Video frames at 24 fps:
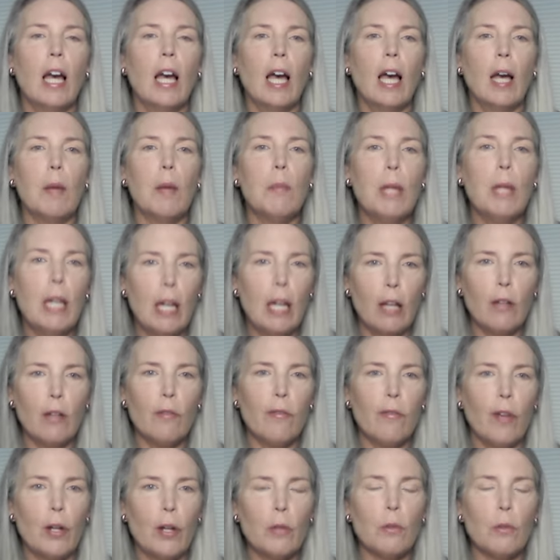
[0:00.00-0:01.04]
and other
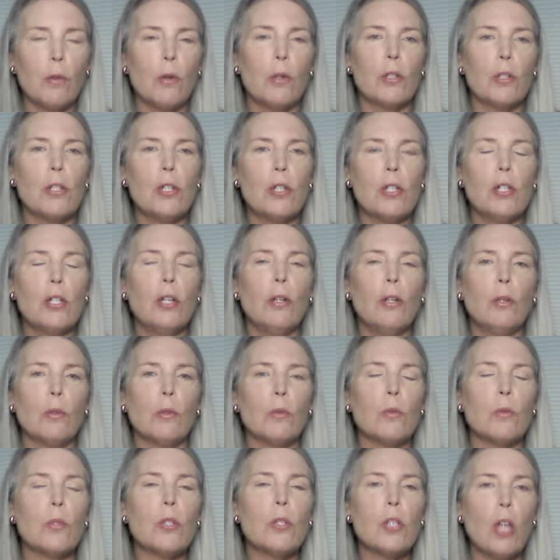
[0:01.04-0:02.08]
federal courts
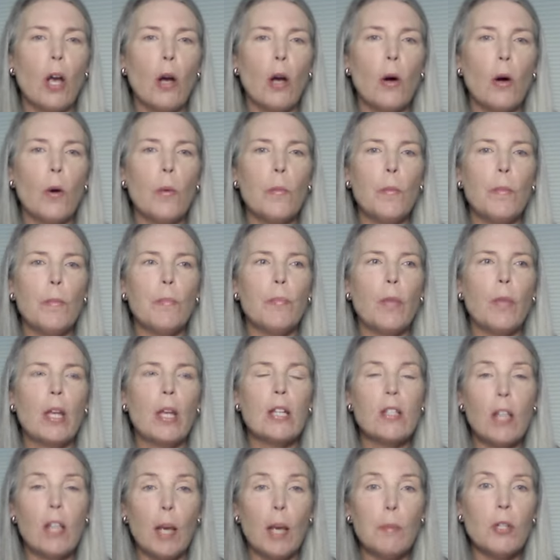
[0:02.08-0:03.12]
too. So
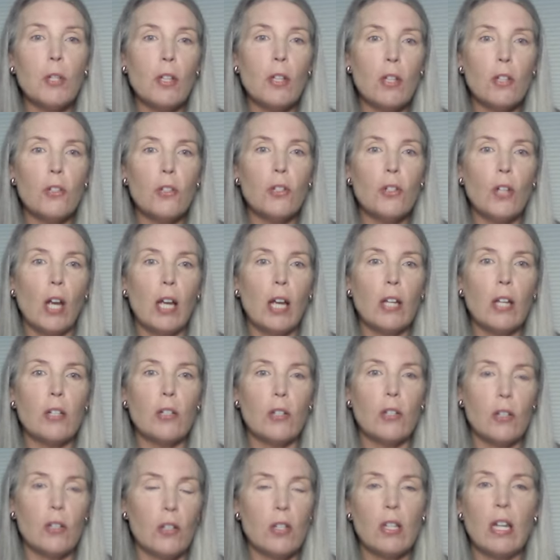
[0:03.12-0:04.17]
it's up to this
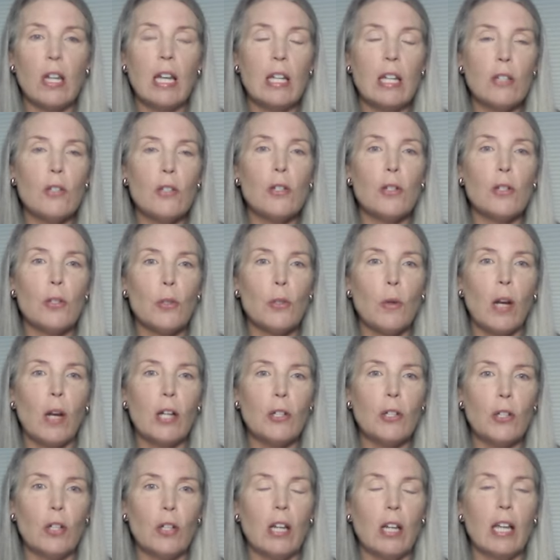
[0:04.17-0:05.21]
judge. It's in his
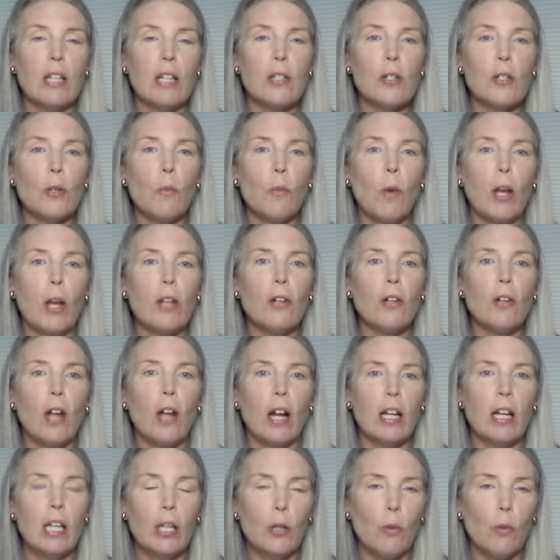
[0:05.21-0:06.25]
discretion as to whether or
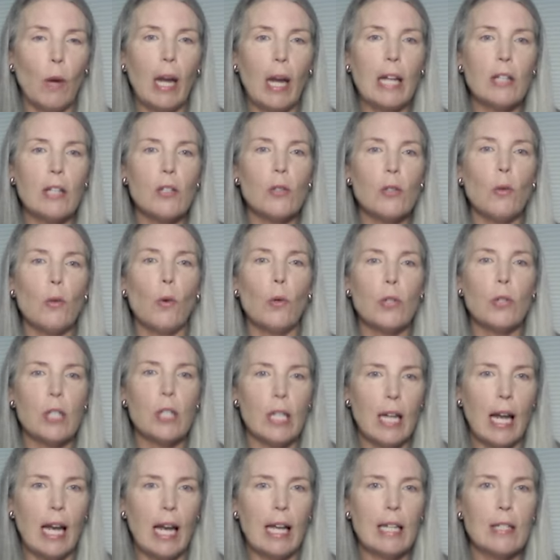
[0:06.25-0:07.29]
not he grants or
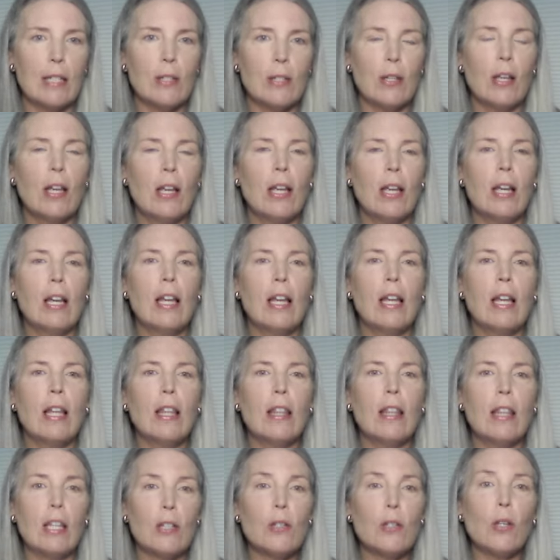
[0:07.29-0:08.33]
denies
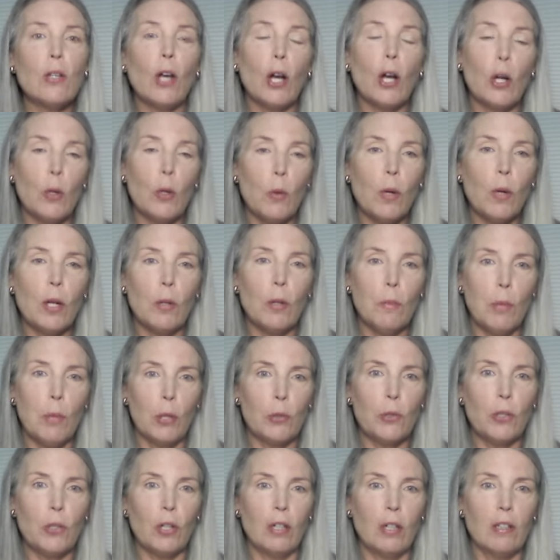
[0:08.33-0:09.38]
this acquittal
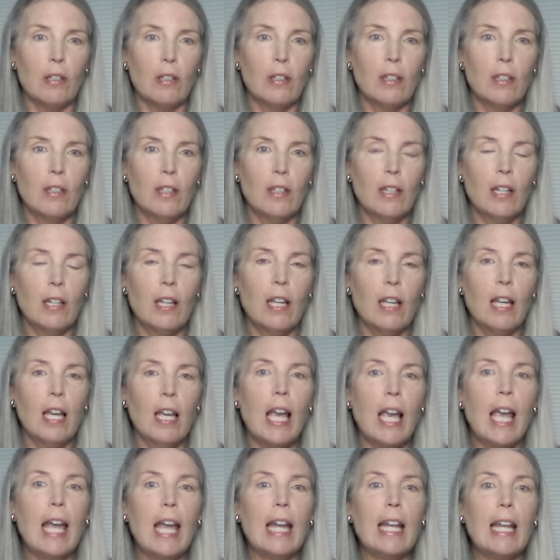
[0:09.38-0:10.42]
motion.
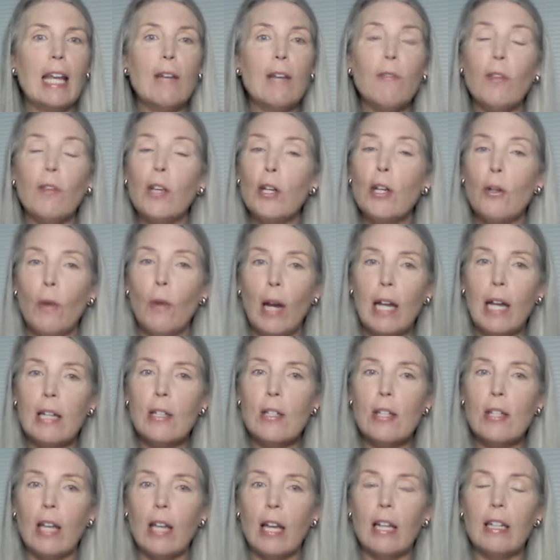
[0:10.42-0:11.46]
And if he
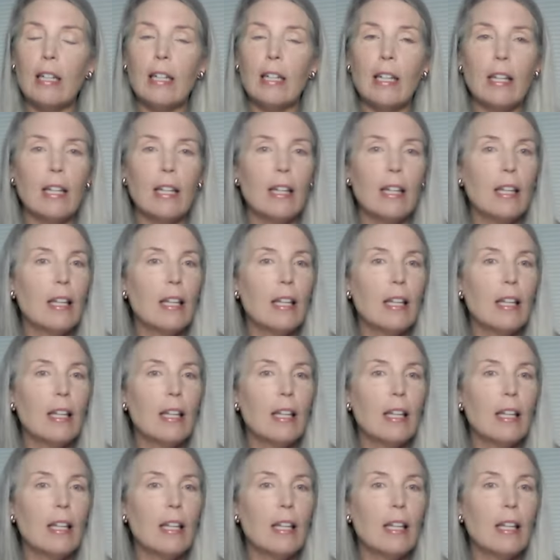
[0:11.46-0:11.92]
grants it,